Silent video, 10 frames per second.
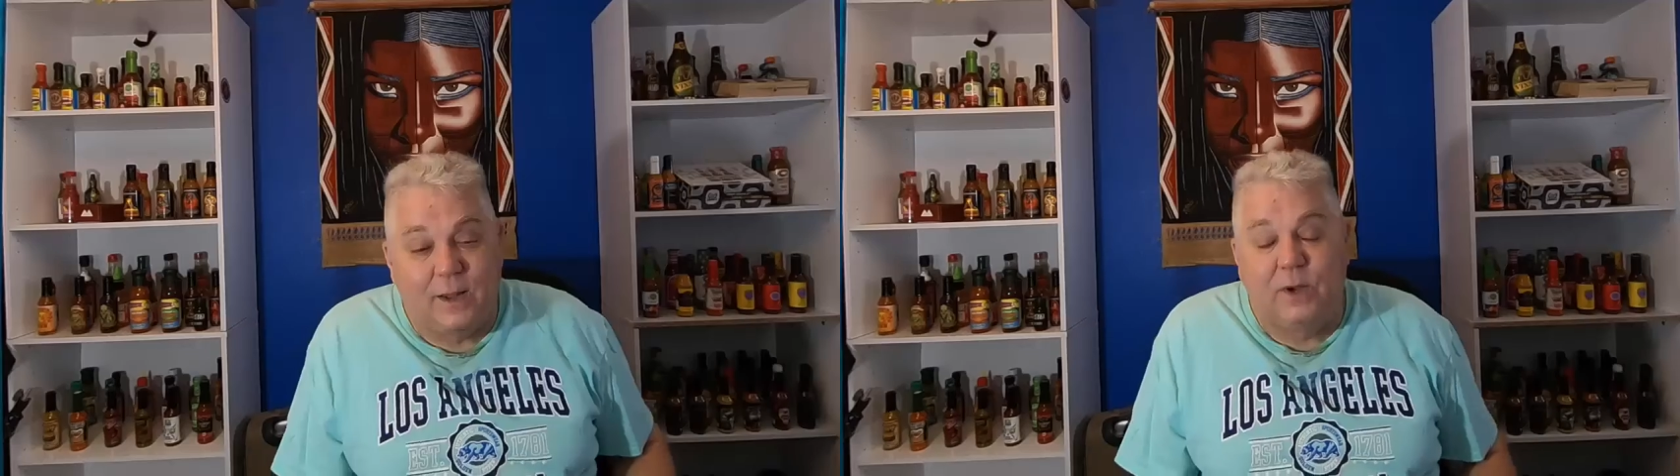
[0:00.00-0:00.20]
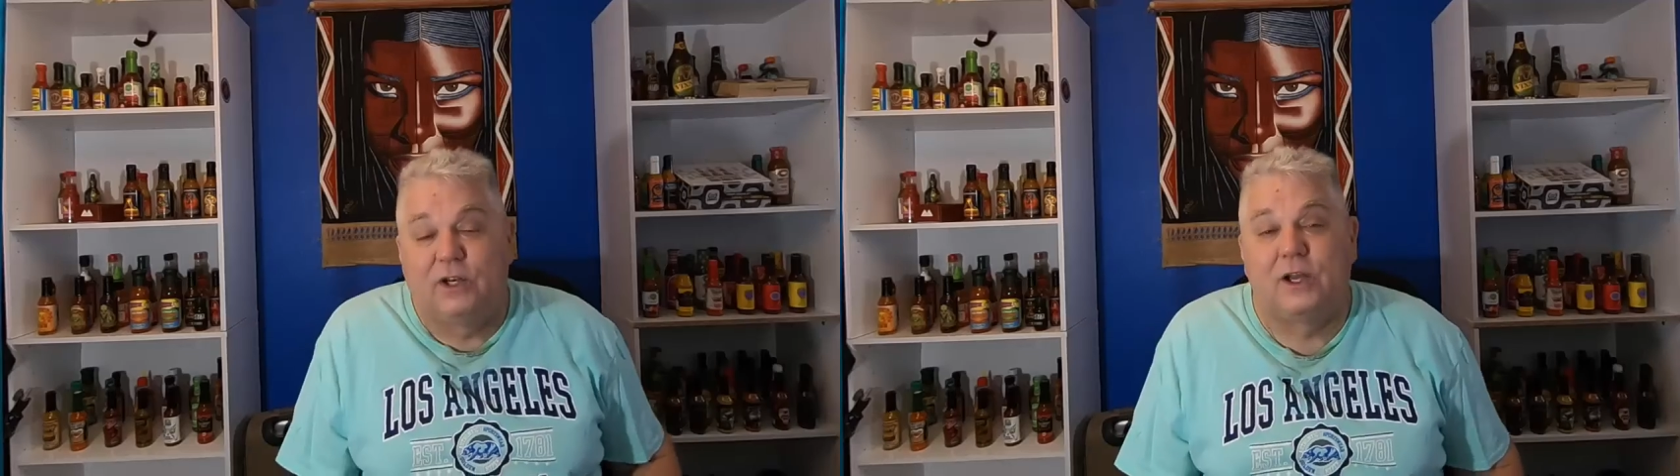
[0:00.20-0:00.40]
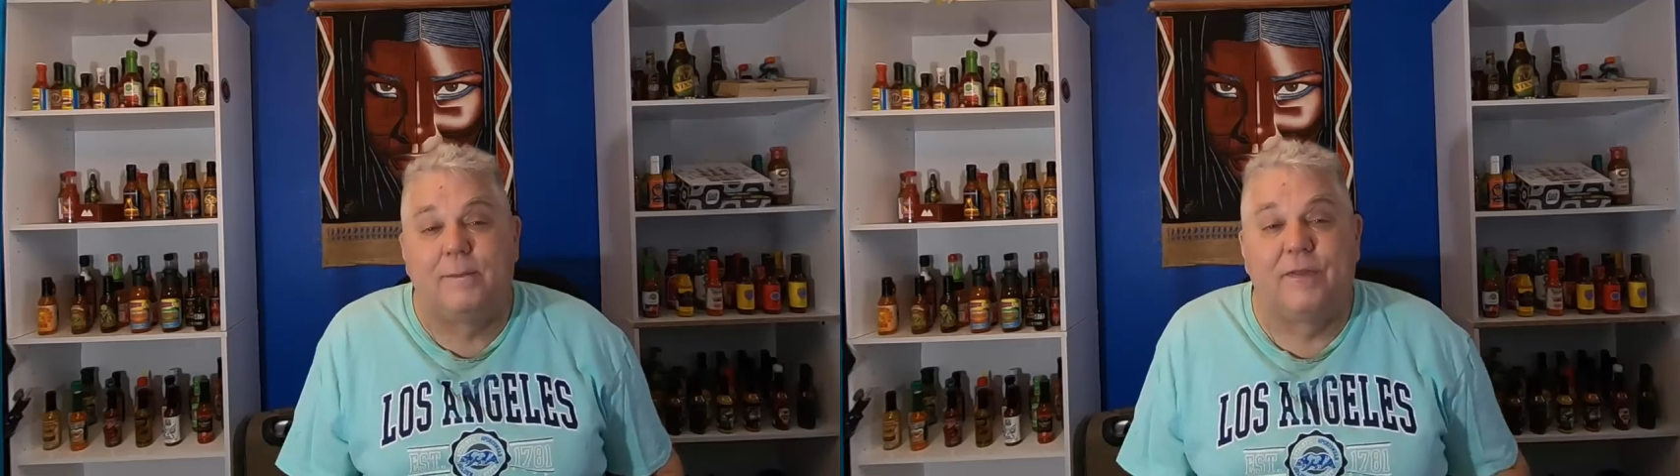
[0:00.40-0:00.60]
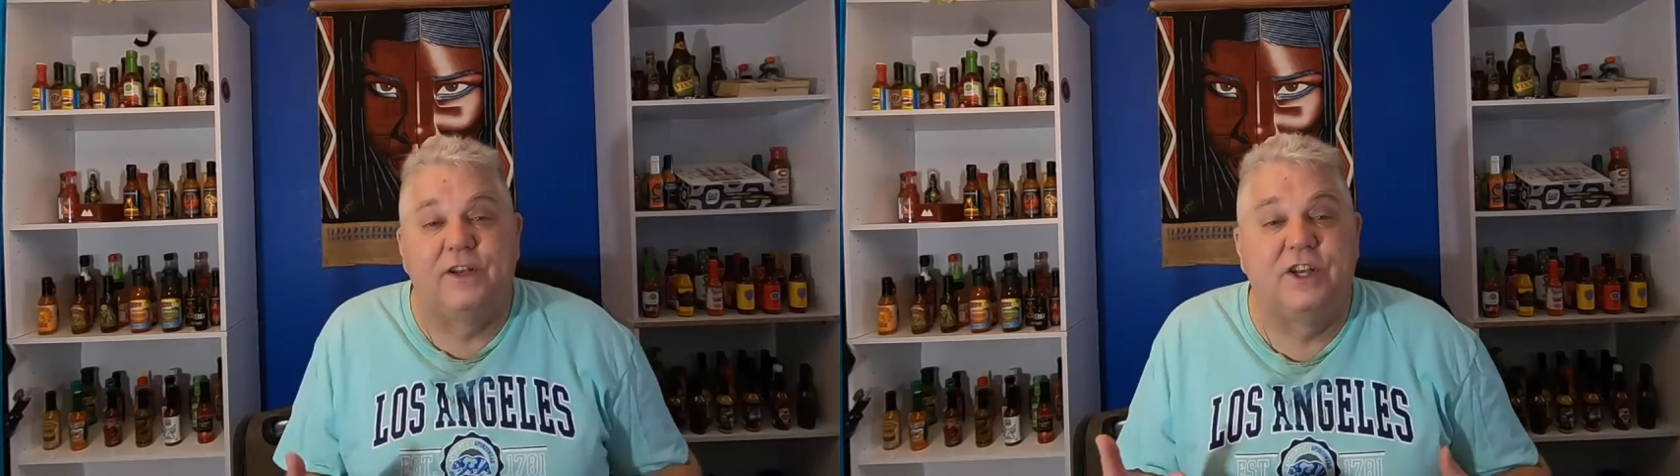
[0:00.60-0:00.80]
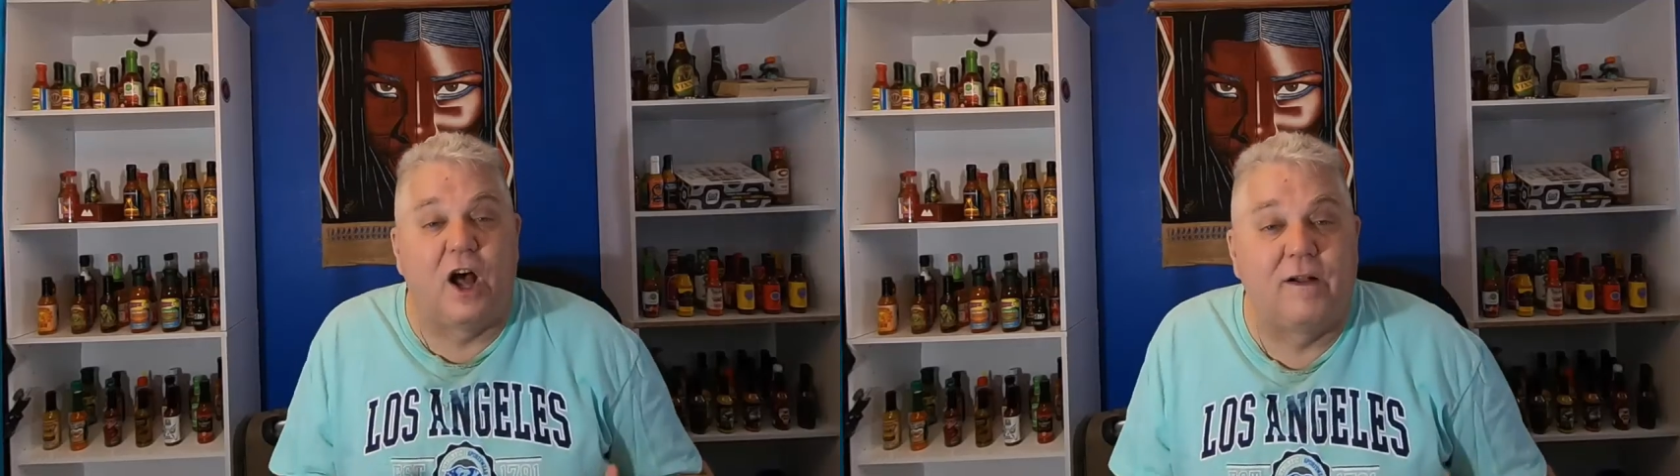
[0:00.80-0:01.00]
today we're going to talk about
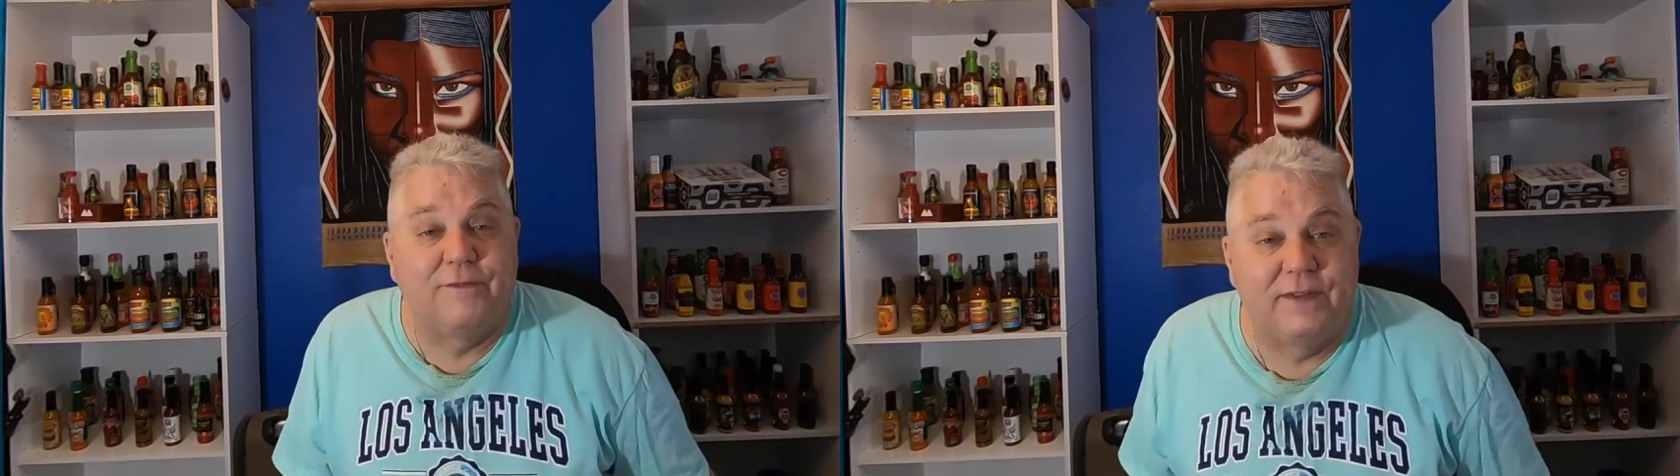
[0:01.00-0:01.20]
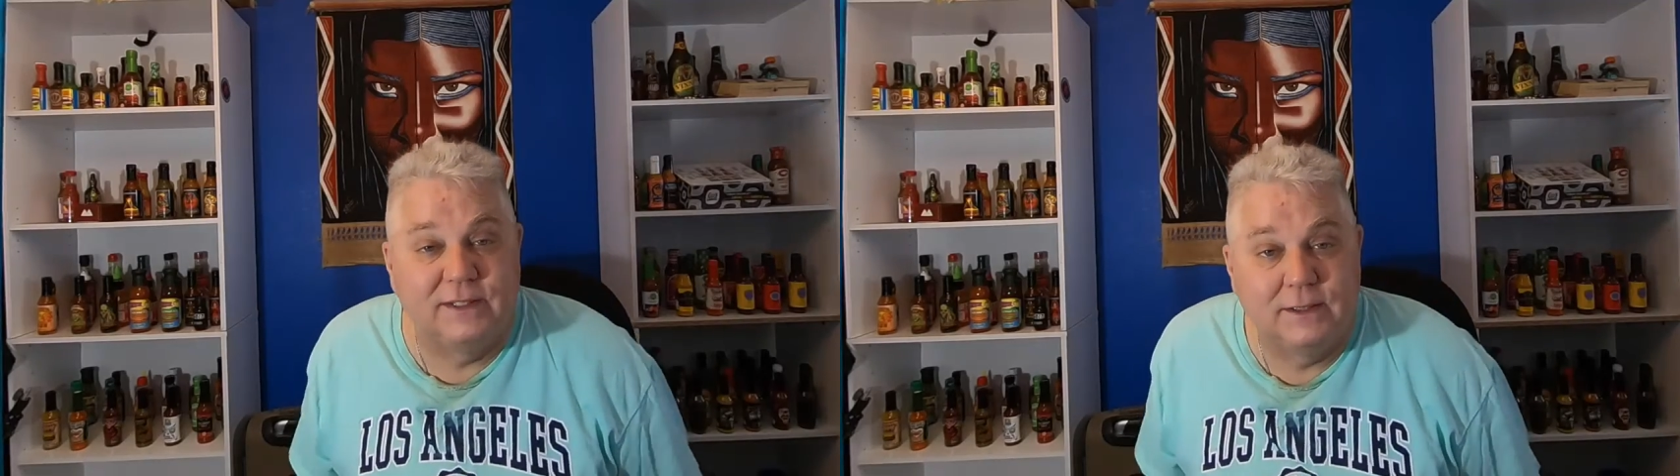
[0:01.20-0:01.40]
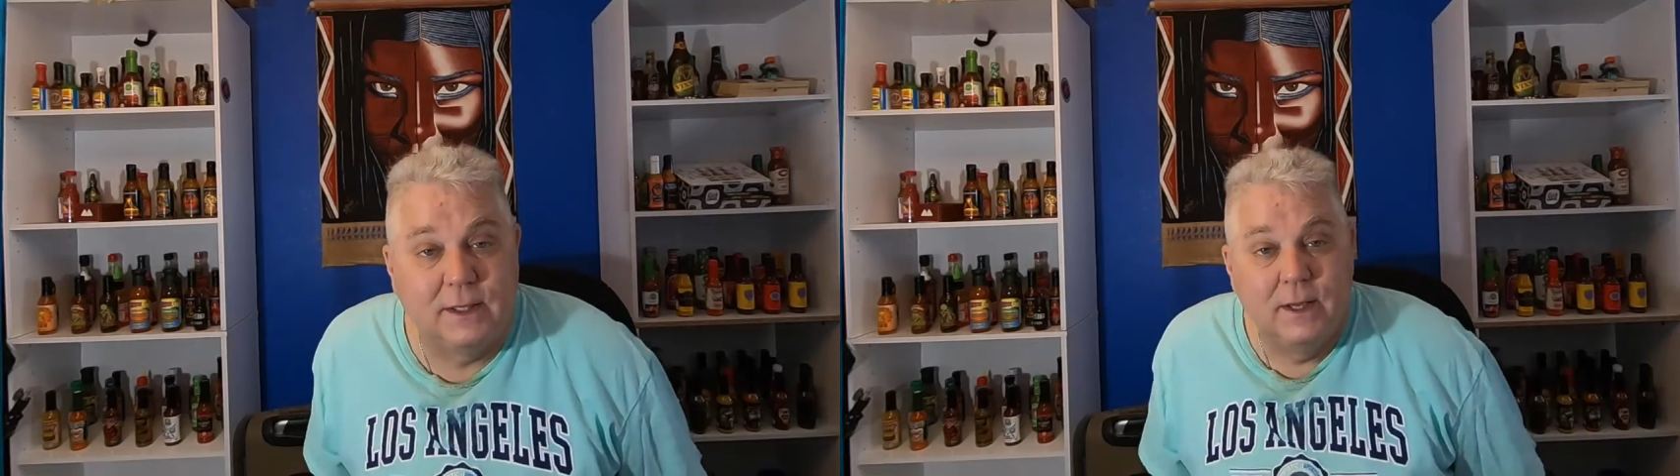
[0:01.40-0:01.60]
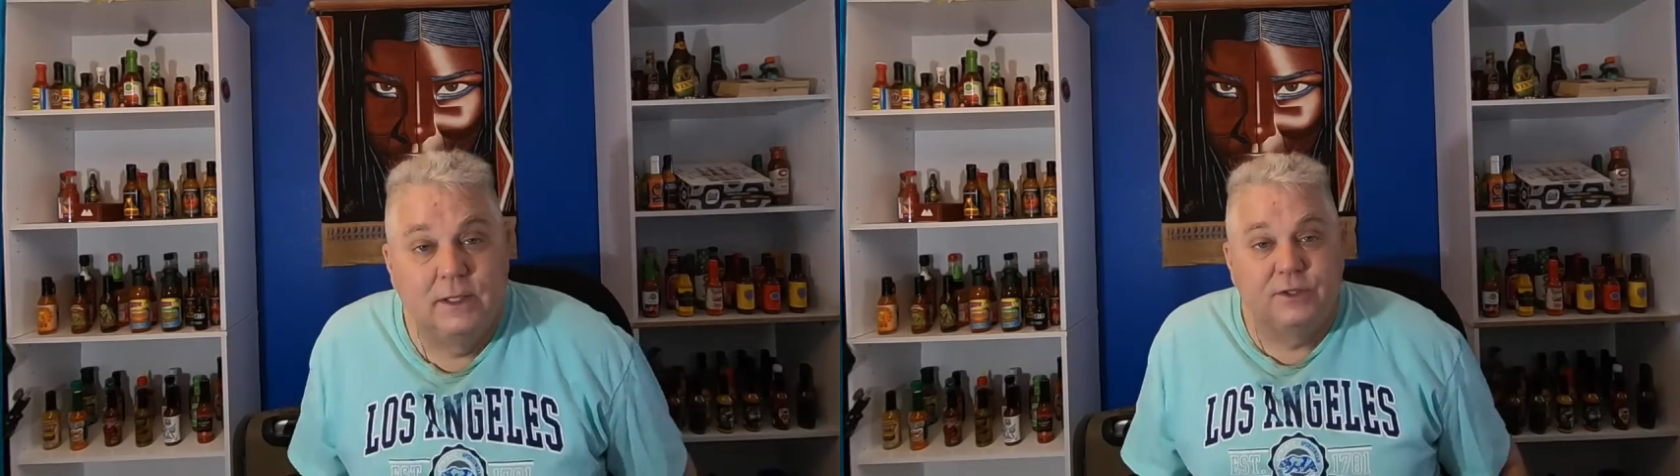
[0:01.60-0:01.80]
the dolphins.